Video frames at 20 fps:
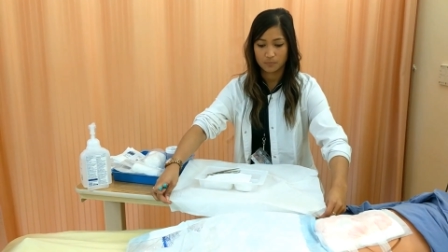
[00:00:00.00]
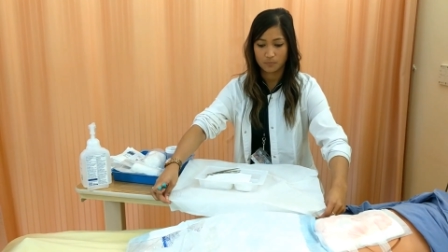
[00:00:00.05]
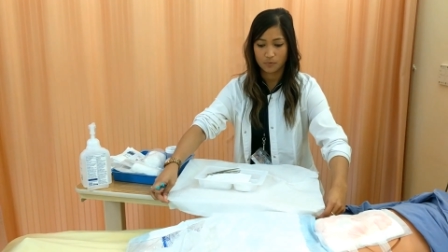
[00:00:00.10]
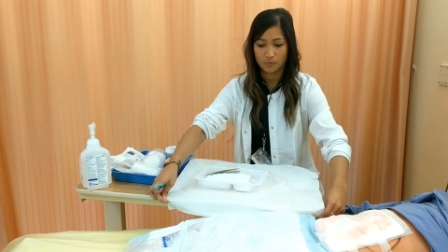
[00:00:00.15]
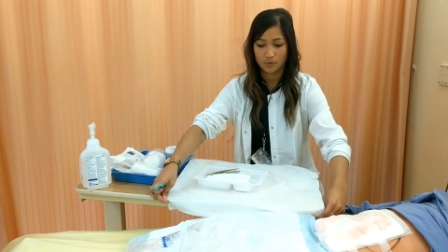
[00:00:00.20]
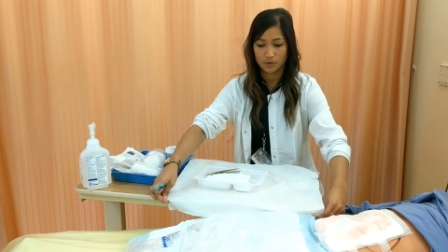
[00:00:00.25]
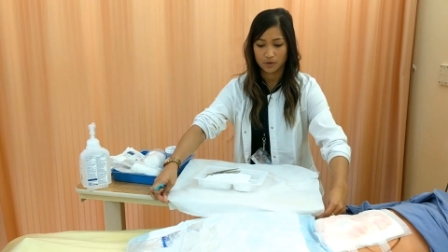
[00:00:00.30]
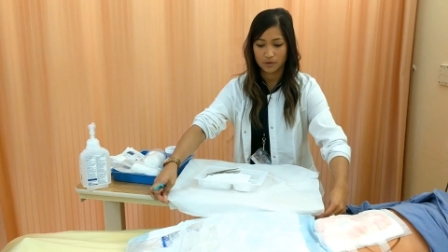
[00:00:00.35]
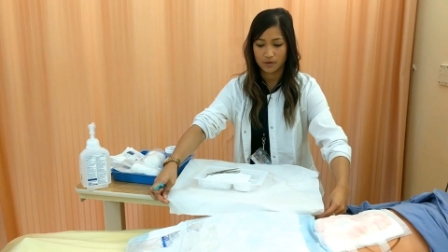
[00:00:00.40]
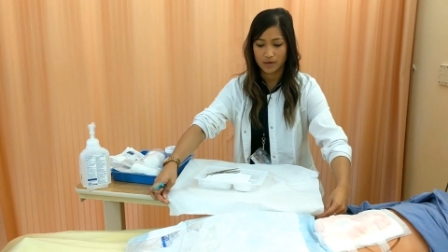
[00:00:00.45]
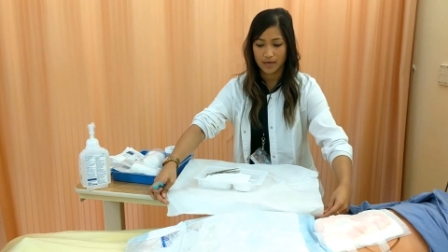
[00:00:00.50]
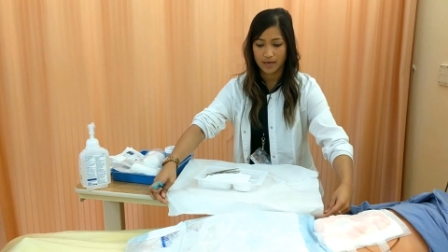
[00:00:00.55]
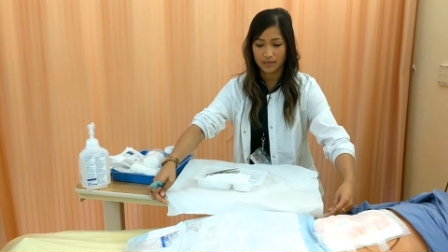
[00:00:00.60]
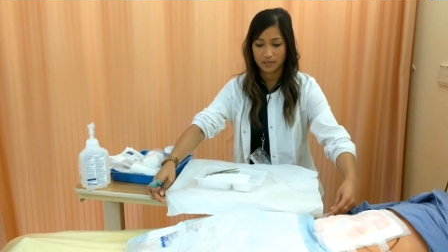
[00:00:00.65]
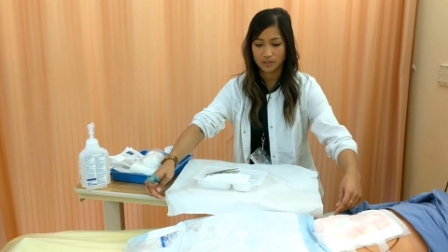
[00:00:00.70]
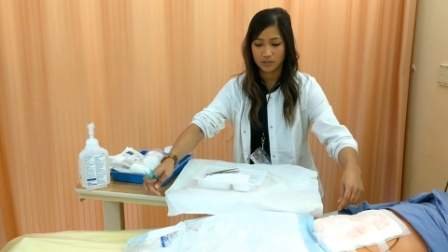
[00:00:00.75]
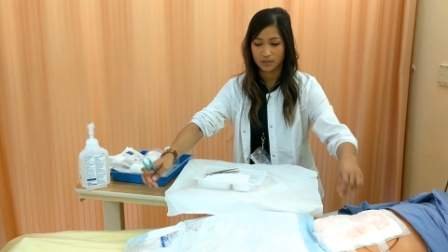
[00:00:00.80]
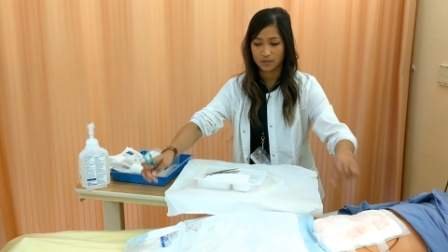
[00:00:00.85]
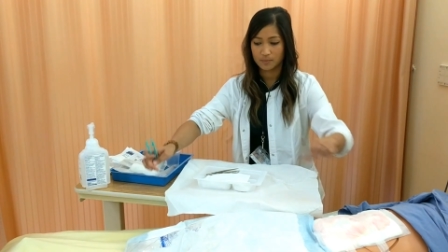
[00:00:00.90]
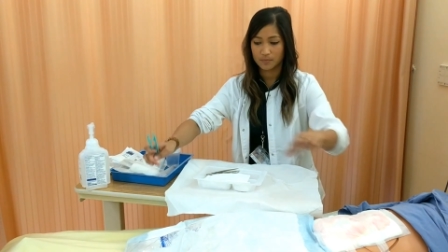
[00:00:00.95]
border
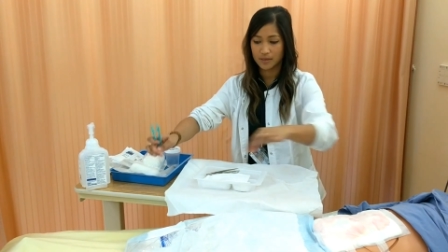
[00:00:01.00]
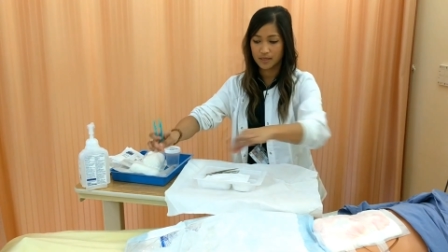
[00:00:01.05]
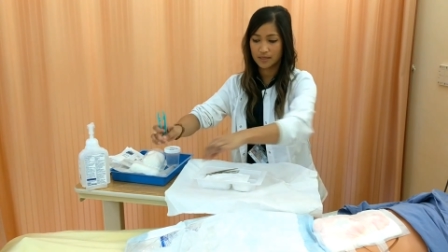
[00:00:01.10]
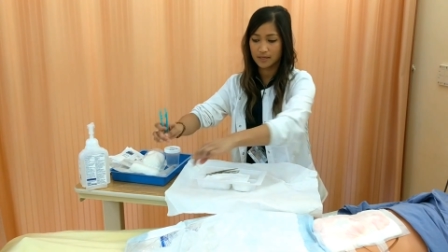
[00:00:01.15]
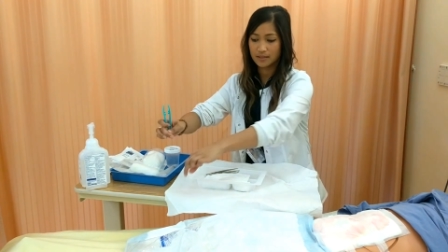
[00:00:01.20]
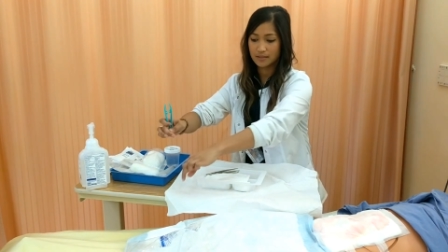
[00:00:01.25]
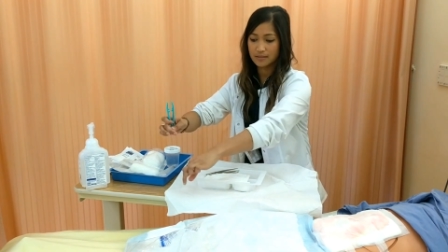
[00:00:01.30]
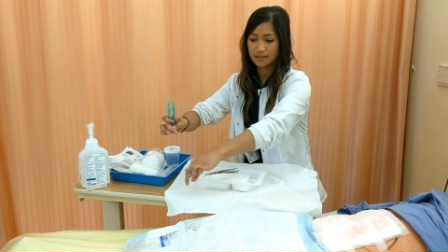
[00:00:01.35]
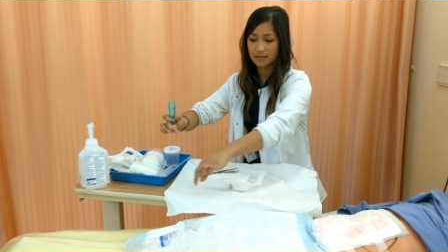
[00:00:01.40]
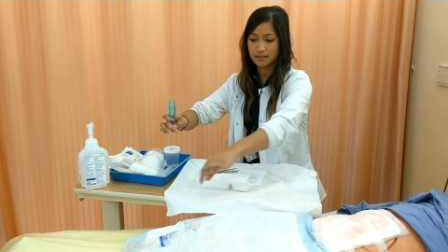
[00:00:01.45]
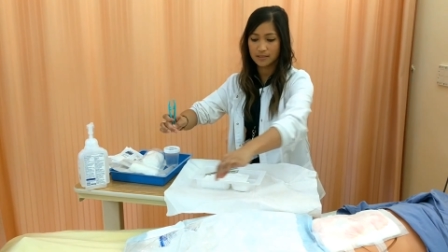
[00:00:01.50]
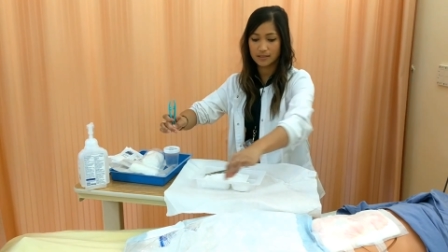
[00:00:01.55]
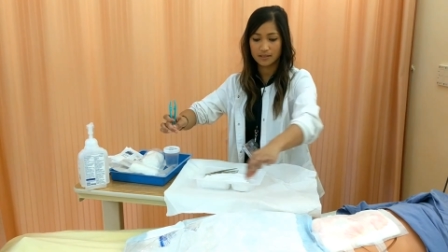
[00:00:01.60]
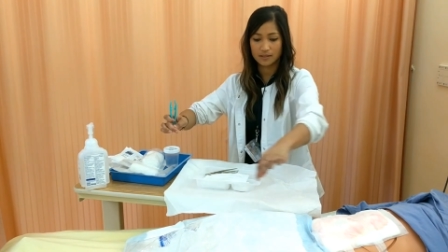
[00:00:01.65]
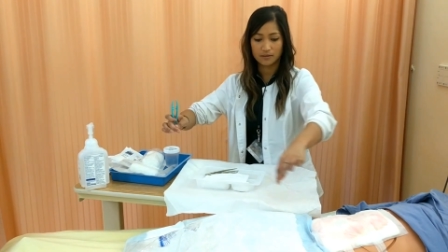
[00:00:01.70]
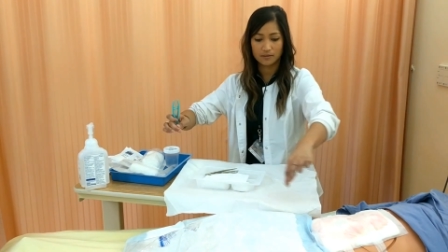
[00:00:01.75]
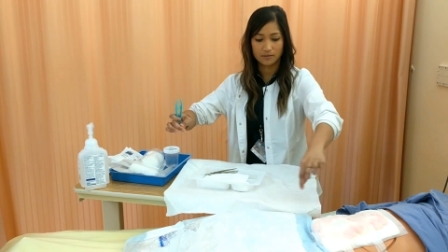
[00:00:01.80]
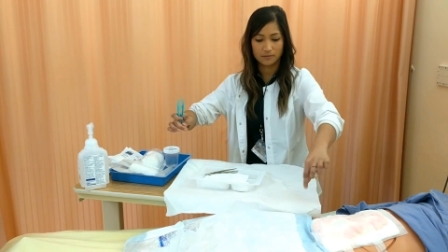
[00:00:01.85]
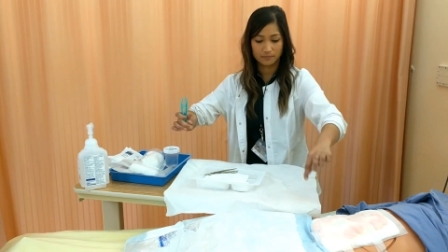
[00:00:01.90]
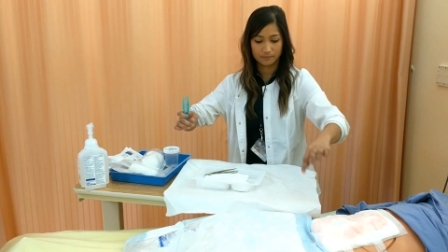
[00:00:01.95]
actually begins here.